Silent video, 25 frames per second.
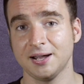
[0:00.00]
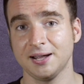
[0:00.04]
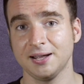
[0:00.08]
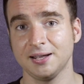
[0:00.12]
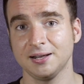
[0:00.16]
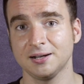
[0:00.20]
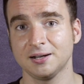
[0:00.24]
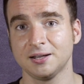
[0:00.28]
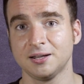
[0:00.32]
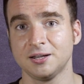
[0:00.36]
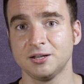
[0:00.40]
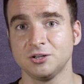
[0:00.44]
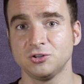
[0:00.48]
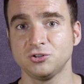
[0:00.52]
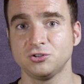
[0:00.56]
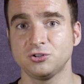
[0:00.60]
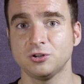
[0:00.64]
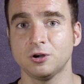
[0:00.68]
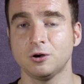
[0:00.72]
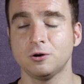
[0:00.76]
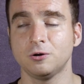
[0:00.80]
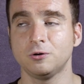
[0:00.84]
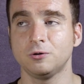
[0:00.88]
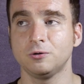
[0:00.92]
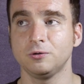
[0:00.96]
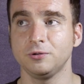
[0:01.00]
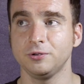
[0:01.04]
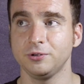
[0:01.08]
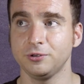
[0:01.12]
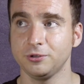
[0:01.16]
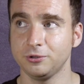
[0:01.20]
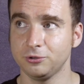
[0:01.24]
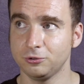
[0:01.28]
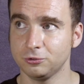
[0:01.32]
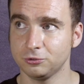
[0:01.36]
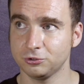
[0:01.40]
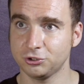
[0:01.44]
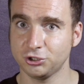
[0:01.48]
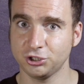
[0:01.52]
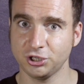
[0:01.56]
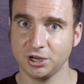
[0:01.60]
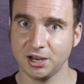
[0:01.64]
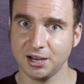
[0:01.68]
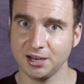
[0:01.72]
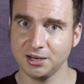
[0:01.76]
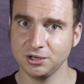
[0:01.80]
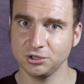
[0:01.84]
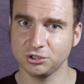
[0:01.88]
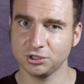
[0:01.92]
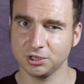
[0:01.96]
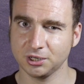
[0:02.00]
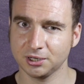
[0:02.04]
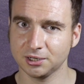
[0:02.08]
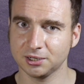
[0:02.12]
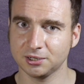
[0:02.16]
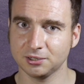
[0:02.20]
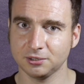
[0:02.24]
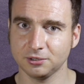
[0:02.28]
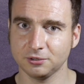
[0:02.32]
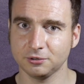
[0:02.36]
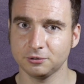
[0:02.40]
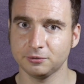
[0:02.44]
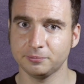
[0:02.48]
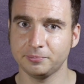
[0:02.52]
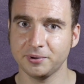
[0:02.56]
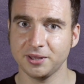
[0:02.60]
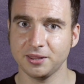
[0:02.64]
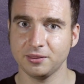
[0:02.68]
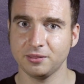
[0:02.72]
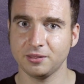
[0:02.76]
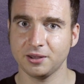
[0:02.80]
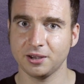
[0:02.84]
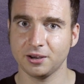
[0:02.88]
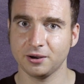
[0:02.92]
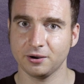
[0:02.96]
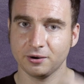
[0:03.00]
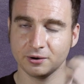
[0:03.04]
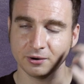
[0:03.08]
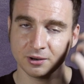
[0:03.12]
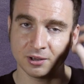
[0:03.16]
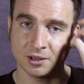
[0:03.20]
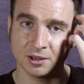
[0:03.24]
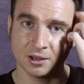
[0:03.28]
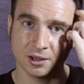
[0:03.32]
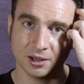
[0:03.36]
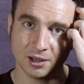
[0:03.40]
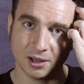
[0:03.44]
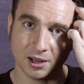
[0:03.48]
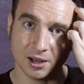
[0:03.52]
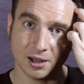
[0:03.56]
Right? So you're changing it a little bit there,